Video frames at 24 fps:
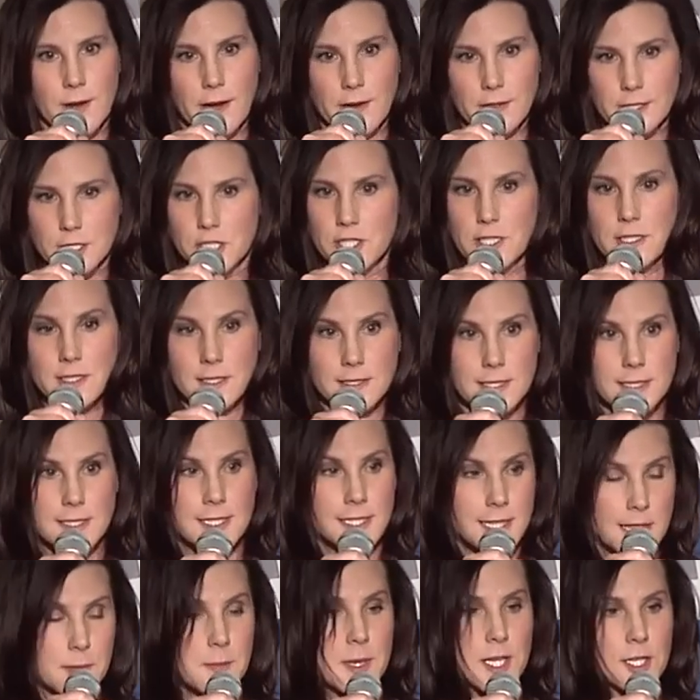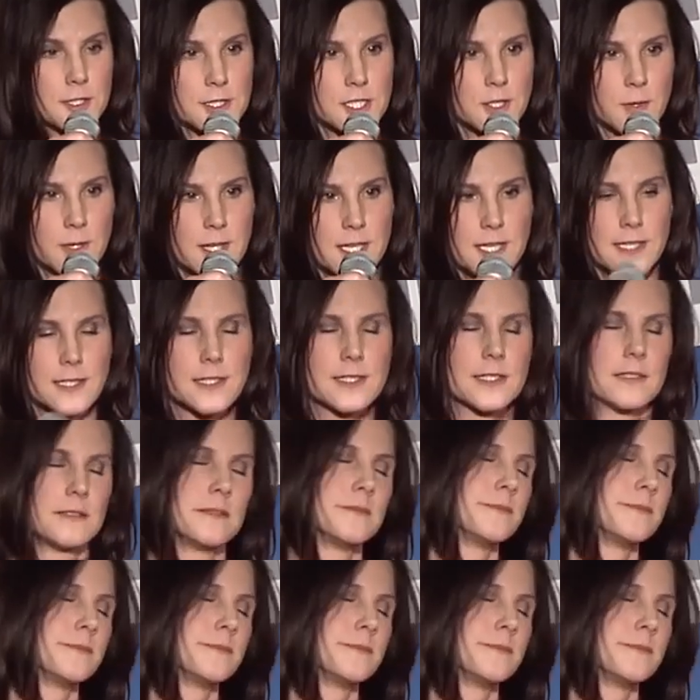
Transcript: around and Jesus is in the middle doing this.